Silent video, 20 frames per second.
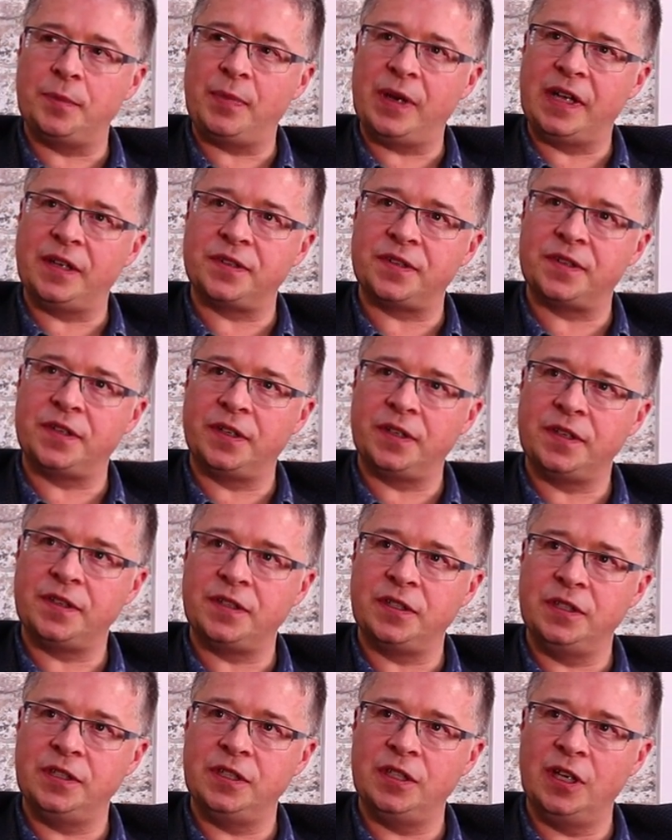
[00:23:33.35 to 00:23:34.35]
It's about
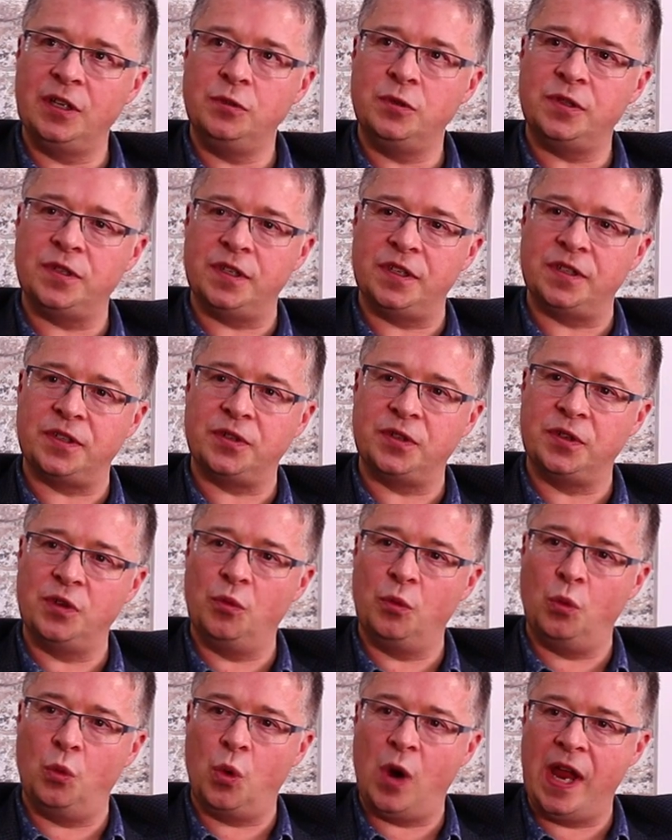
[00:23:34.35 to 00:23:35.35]
starting to
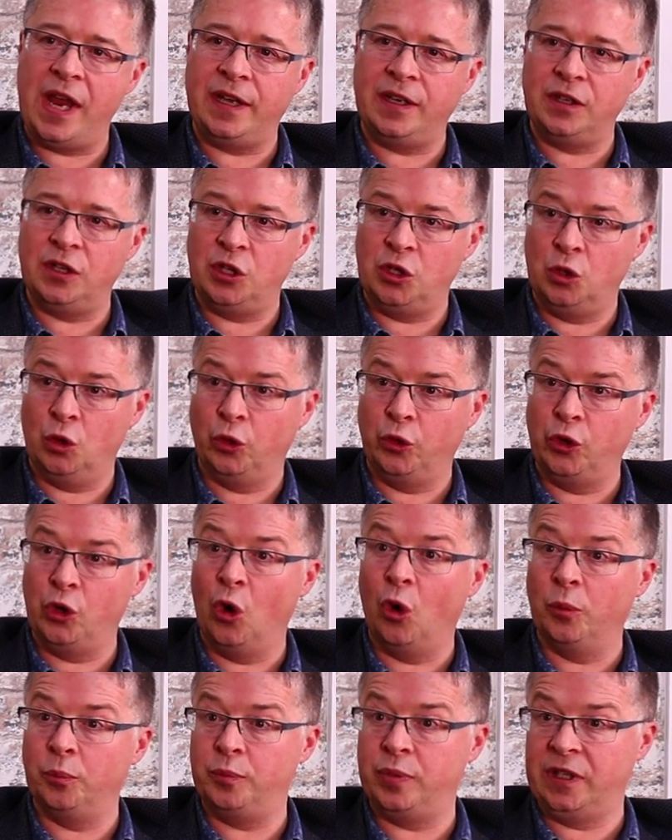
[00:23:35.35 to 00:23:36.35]
notice when you're
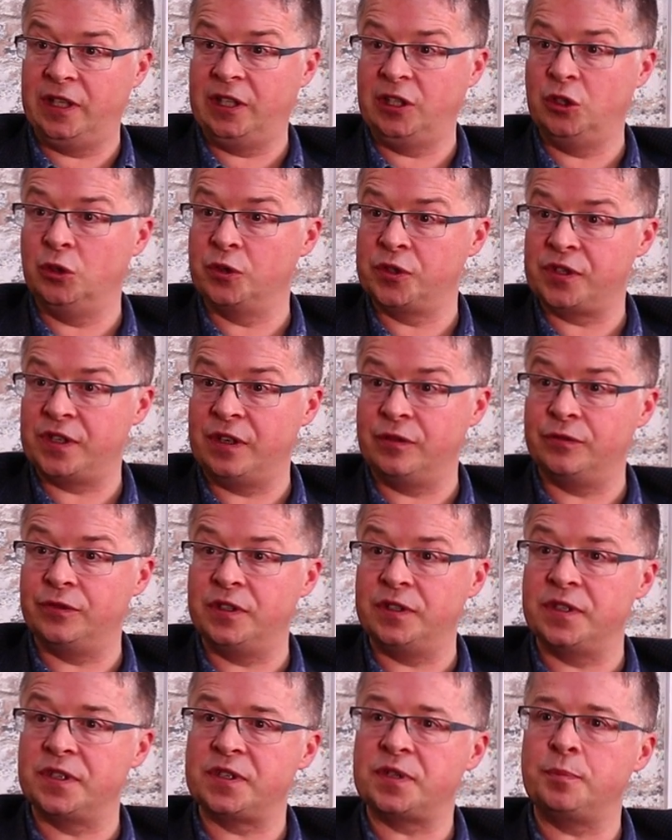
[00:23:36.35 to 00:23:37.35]
not being
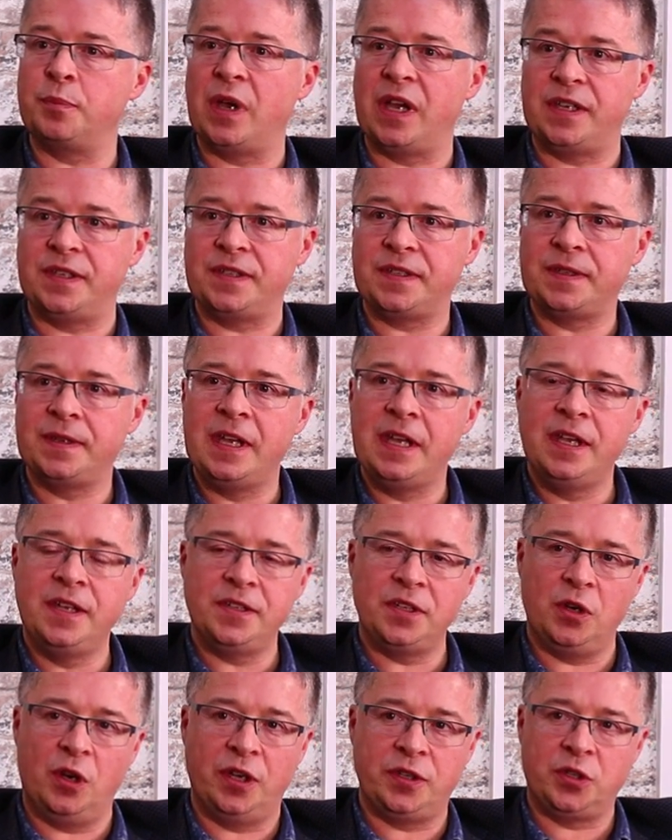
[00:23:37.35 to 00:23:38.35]
yourself in the space.
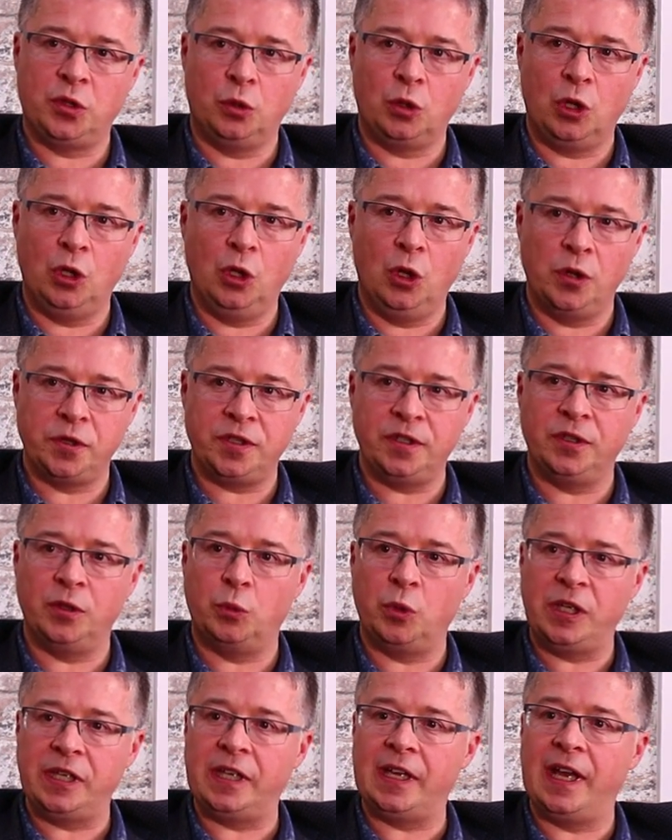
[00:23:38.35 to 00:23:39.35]
So I talk a lot
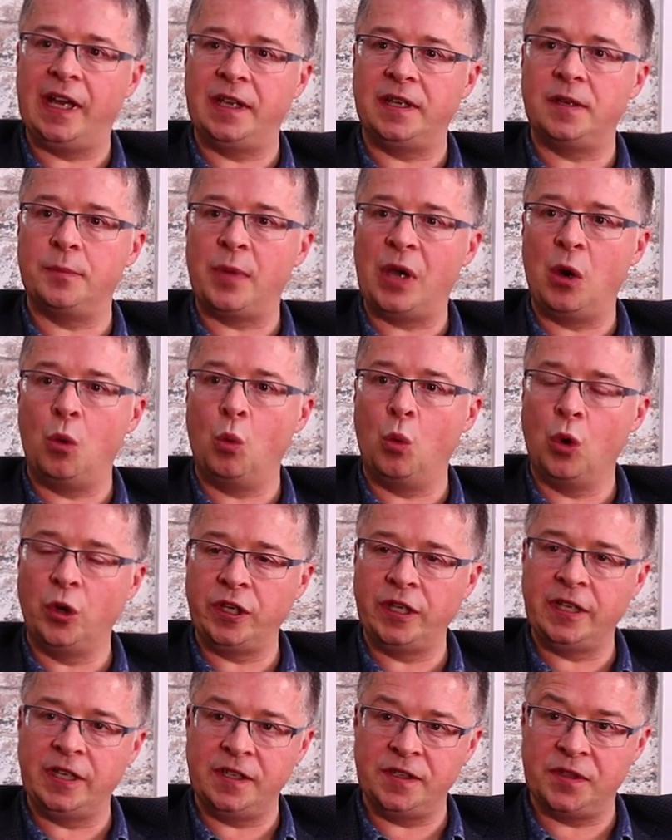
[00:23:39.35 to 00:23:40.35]
in the weekend about
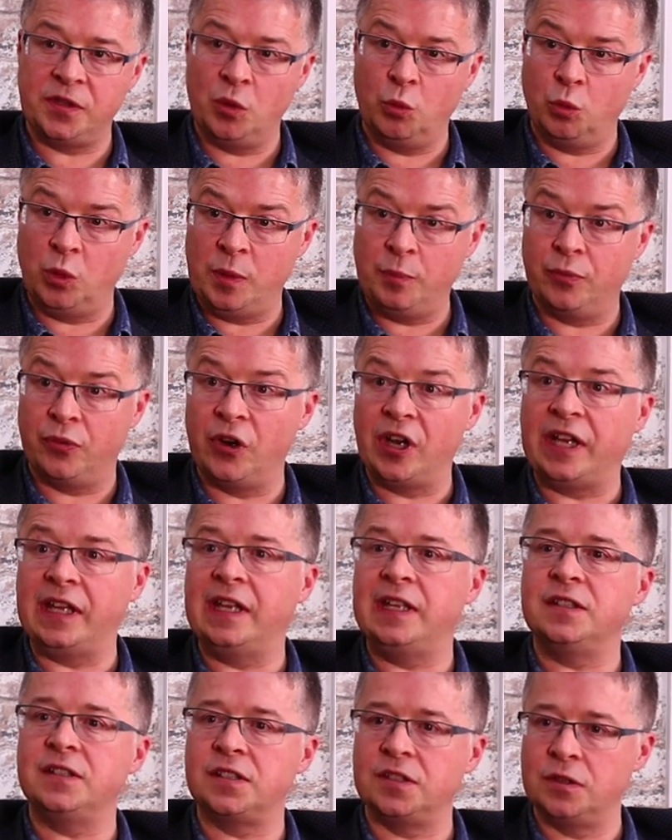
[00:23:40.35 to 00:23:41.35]
what it is that we
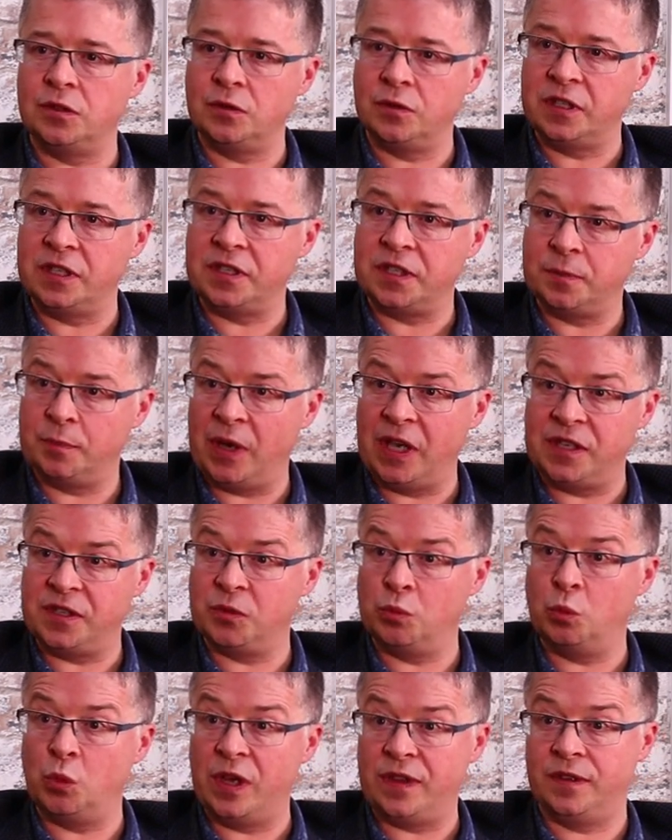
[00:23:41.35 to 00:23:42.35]
bring into the
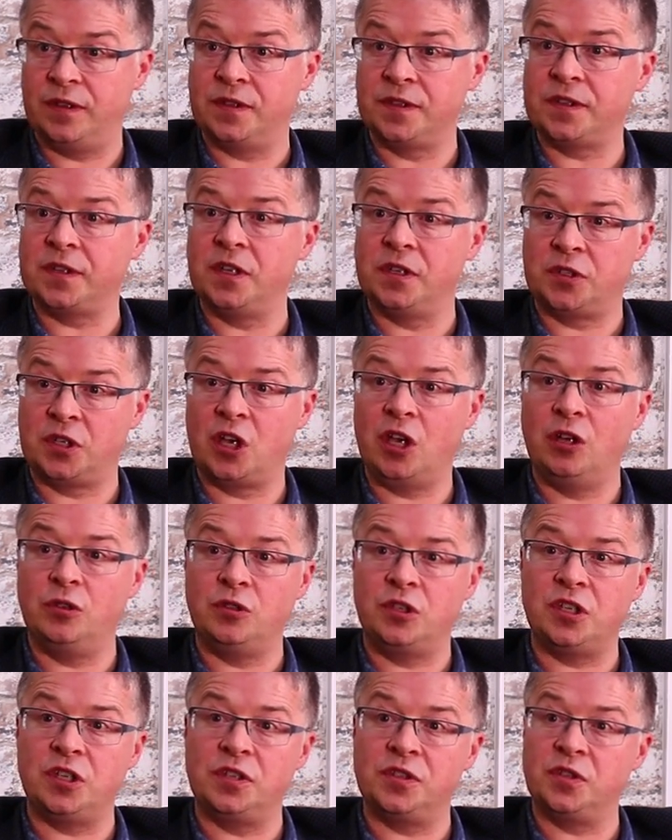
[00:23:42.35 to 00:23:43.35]
space with us as
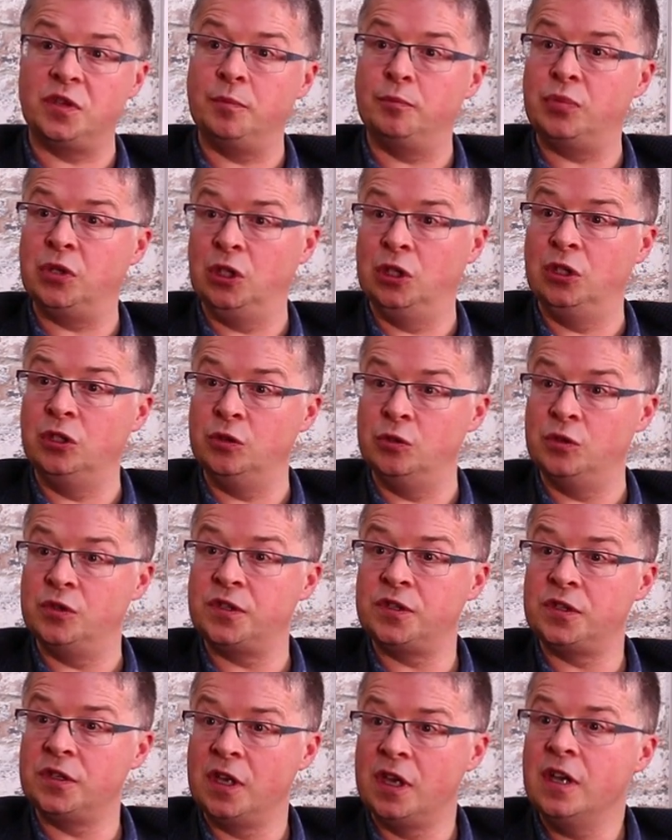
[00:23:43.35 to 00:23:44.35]
coaches that
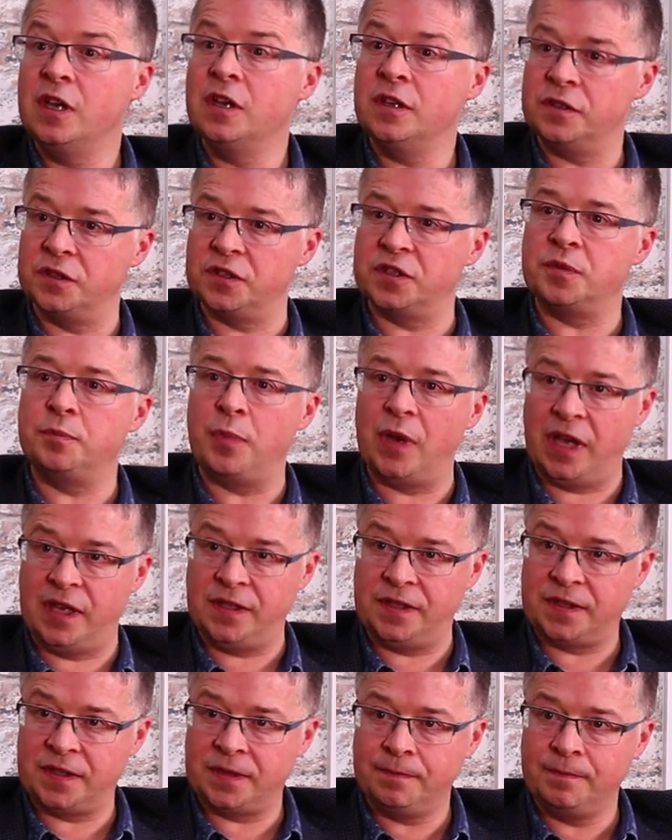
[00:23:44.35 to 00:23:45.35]
pollutes the
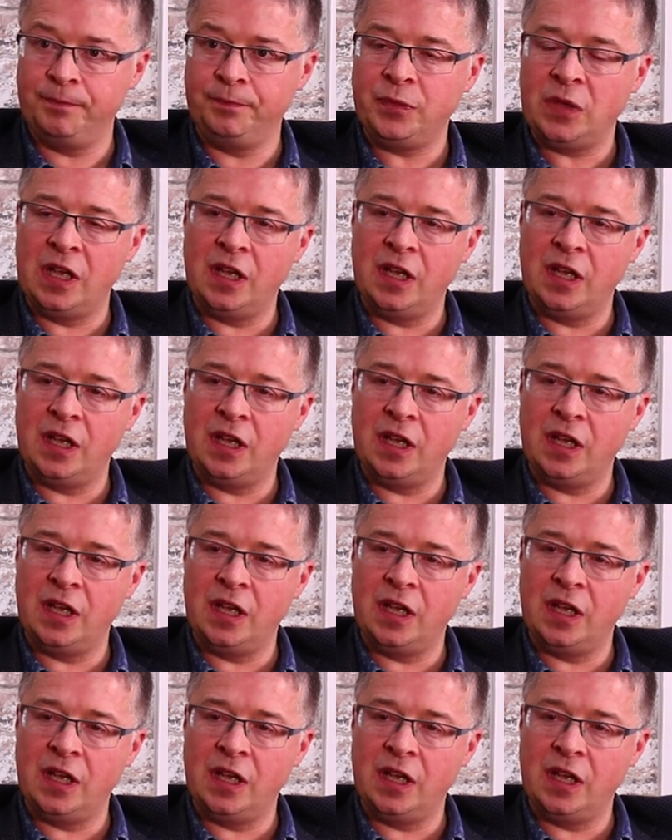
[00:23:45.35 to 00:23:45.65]
space.